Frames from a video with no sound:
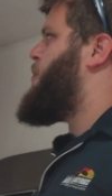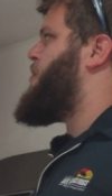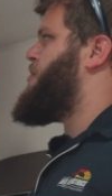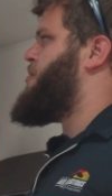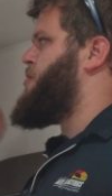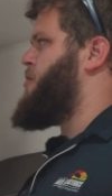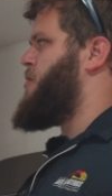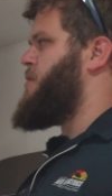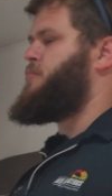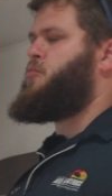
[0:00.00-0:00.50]
with
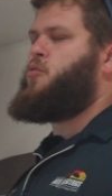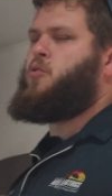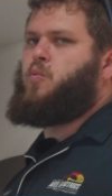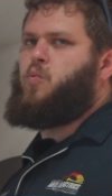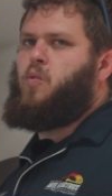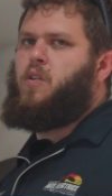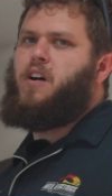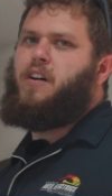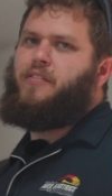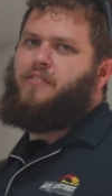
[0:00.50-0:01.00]
the onboard
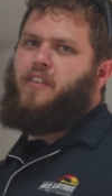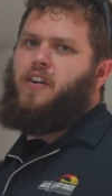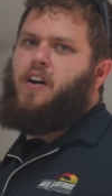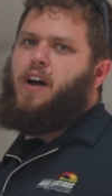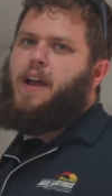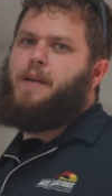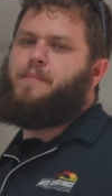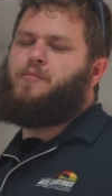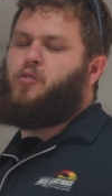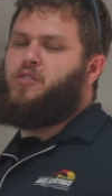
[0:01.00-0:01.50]
Wi-Fi
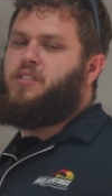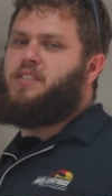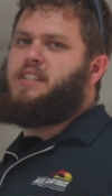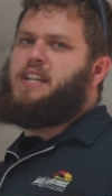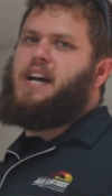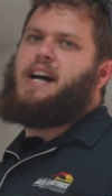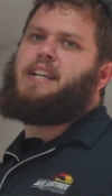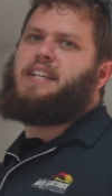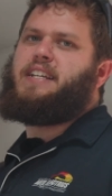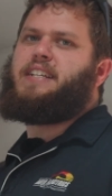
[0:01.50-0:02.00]
or
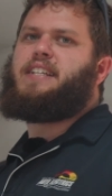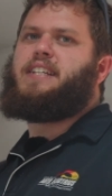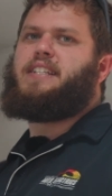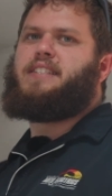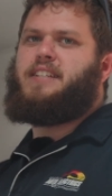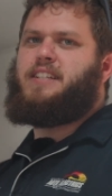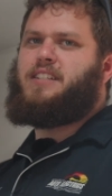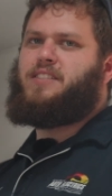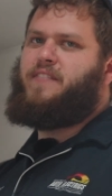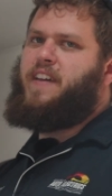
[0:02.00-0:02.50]
Starlink in
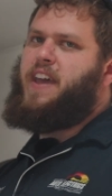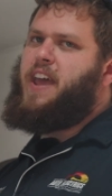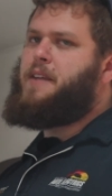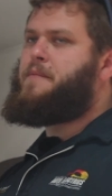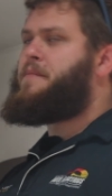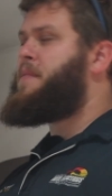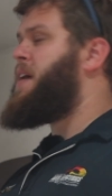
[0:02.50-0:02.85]
this van